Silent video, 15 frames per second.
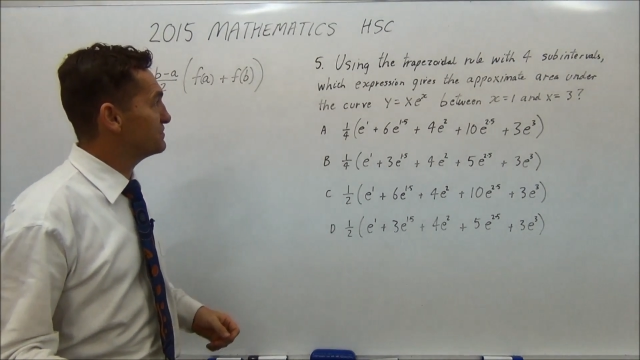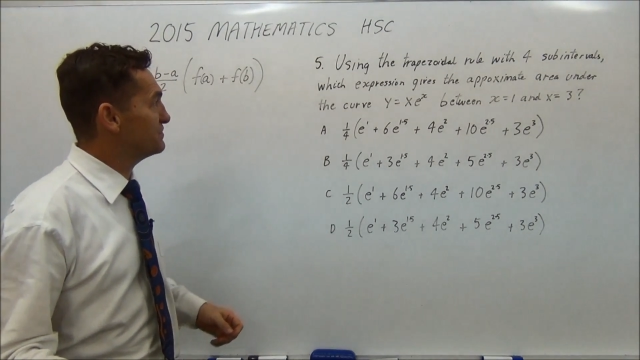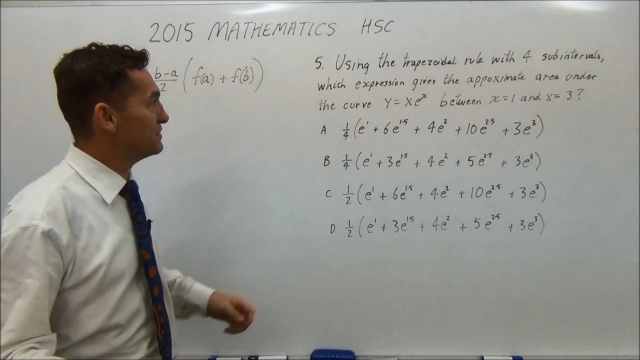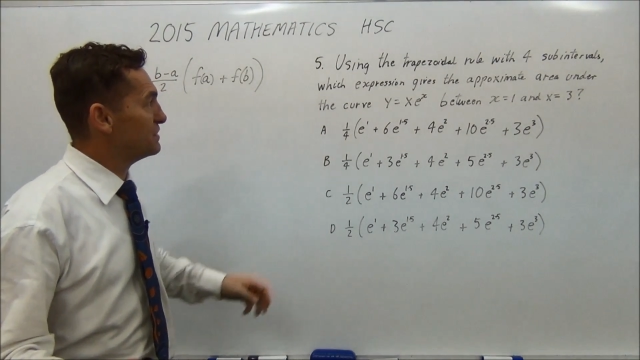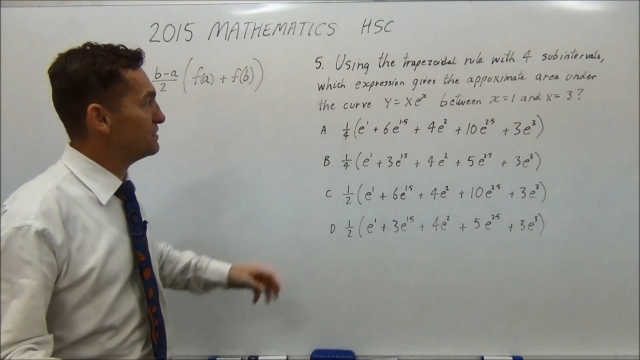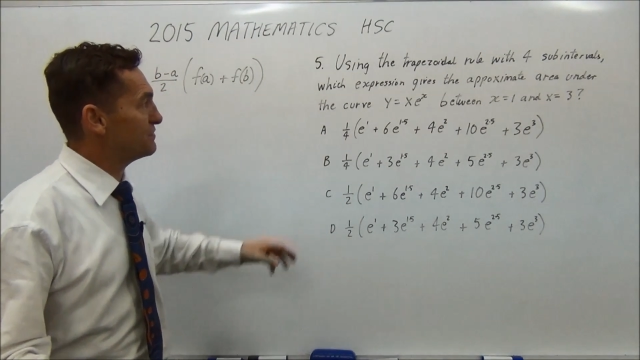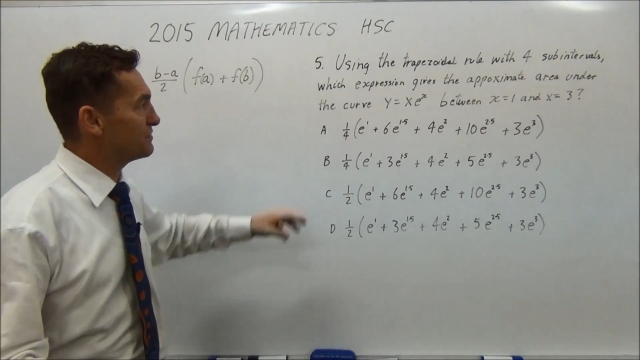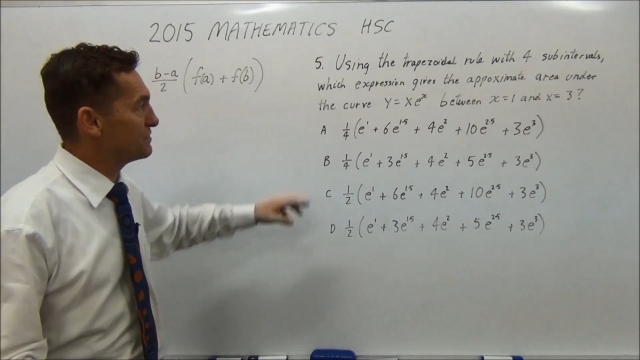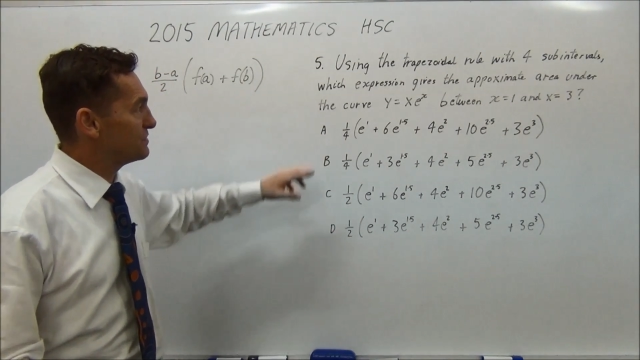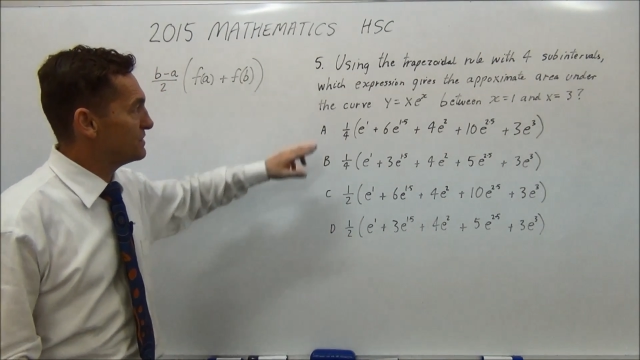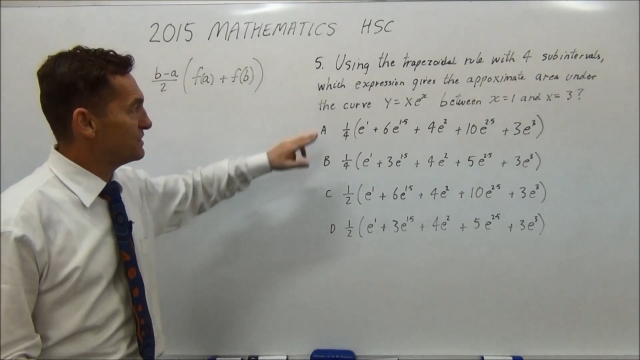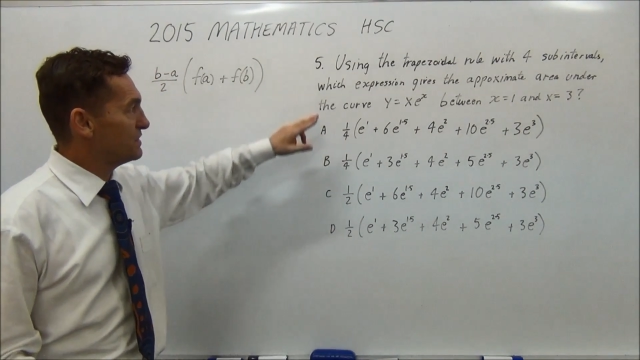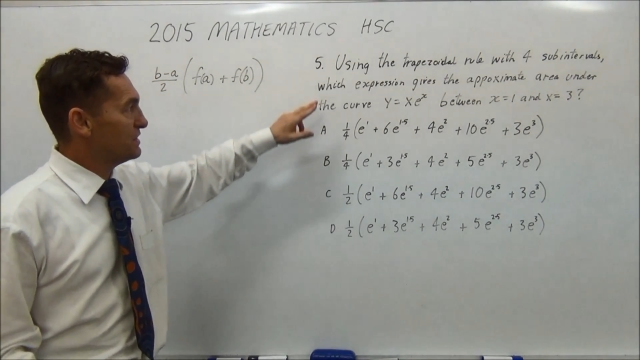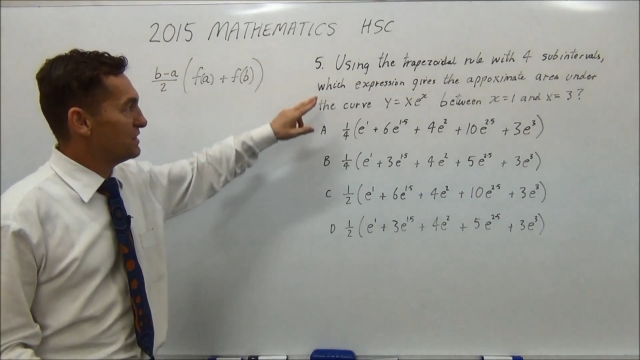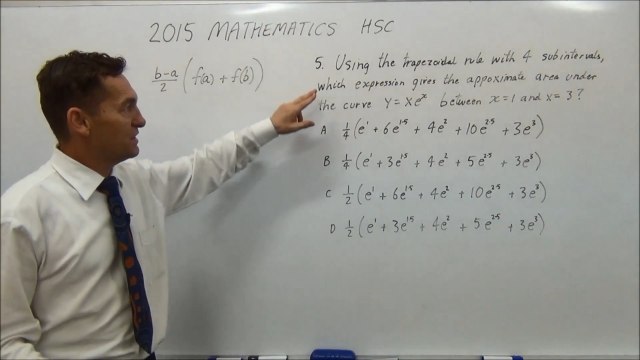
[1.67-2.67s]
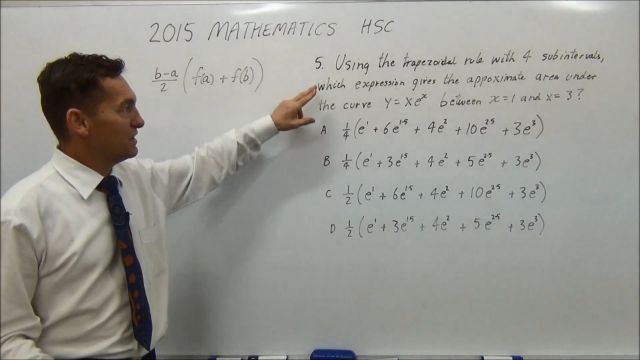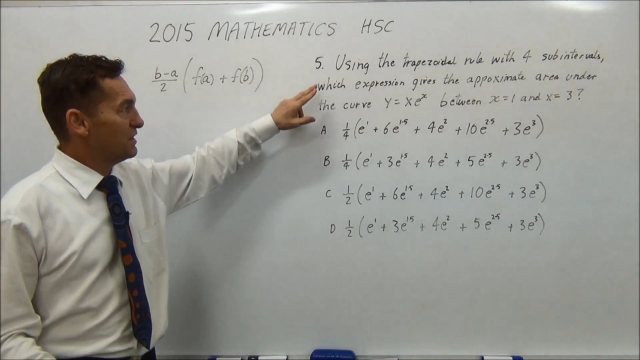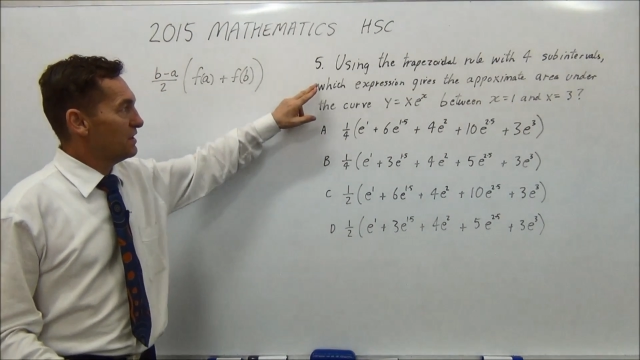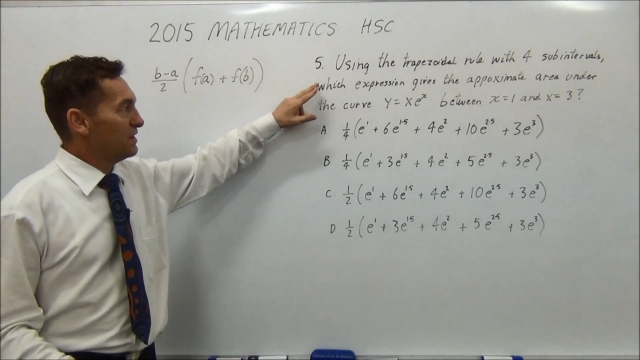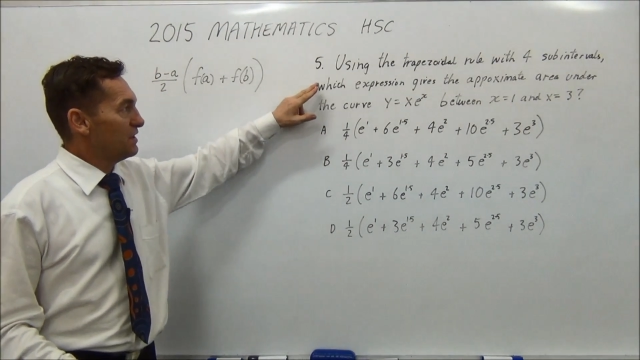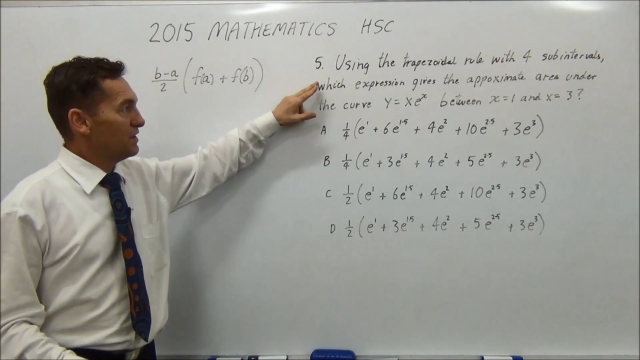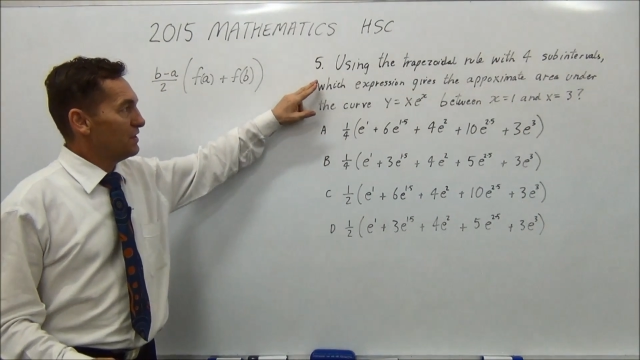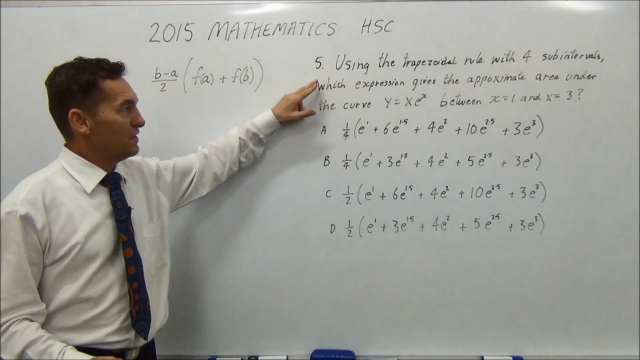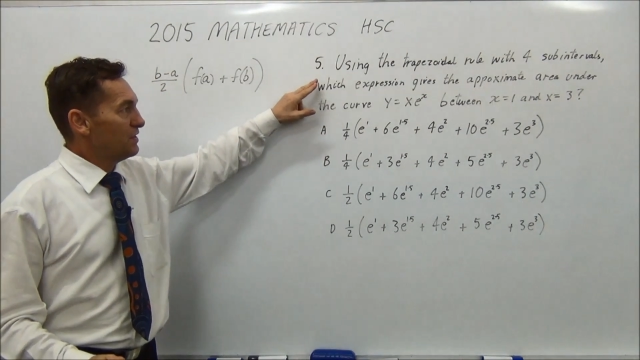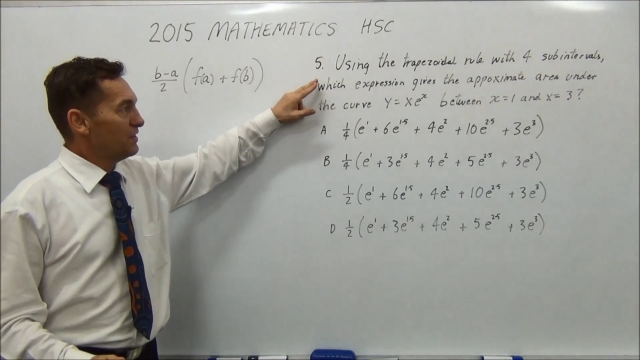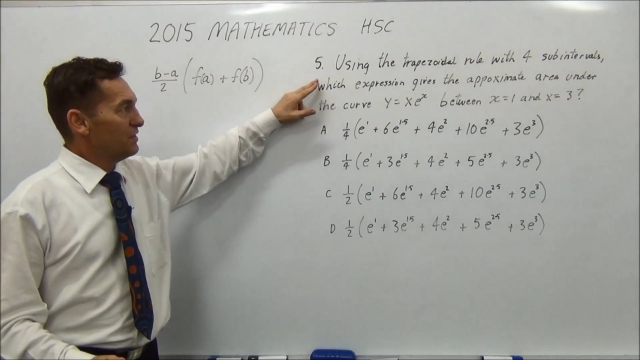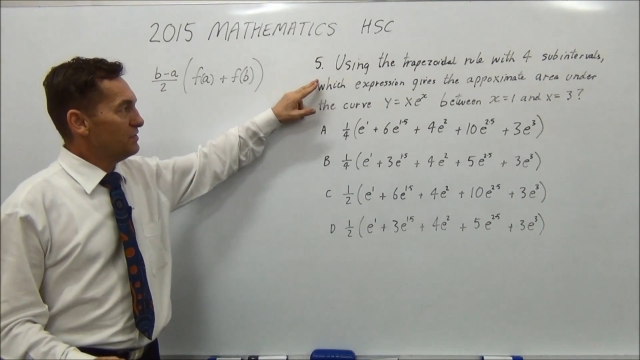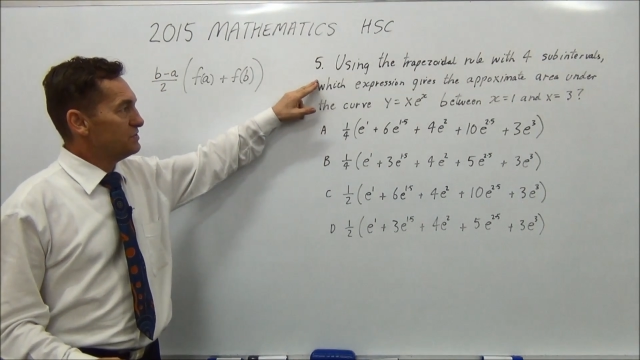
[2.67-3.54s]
5.